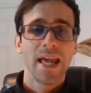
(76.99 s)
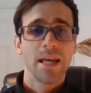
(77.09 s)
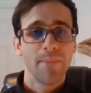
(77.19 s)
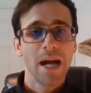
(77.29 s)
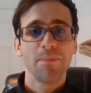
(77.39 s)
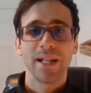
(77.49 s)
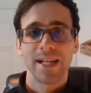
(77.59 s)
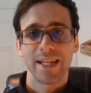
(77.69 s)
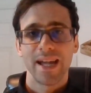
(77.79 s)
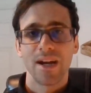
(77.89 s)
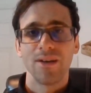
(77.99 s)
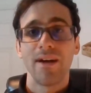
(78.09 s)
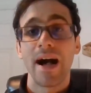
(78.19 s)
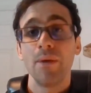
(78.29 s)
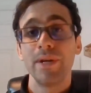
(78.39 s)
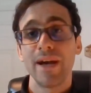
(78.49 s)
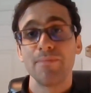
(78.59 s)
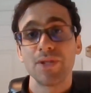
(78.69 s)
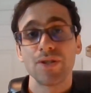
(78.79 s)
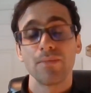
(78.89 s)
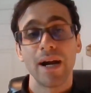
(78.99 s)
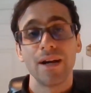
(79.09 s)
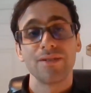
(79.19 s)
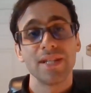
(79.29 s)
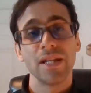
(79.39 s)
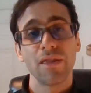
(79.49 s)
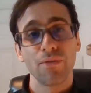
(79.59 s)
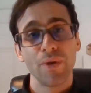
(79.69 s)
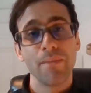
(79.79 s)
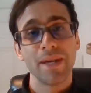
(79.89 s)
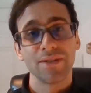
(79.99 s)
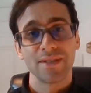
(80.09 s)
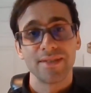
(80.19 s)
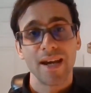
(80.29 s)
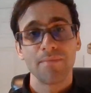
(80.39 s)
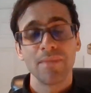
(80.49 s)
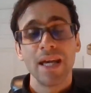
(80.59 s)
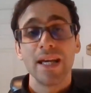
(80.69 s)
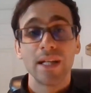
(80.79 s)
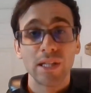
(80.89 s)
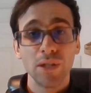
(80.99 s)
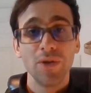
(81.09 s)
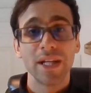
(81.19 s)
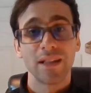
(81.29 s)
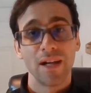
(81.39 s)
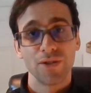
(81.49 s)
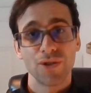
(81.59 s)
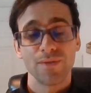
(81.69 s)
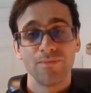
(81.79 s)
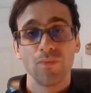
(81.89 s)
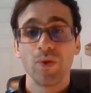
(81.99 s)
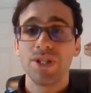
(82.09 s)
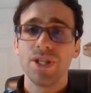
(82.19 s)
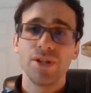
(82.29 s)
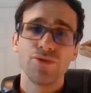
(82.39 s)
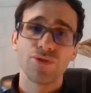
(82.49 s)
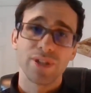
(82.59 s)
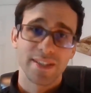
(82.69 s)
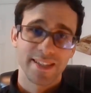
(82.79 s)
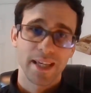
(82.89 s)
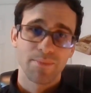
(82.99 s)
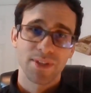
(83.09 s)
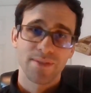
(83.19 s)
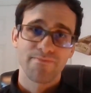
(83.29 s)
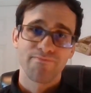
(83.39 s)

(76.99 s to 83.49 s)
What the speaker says: In my plan of care, I would have Mr. Myers eat 3 meals a day, including lunch, which he usually skips.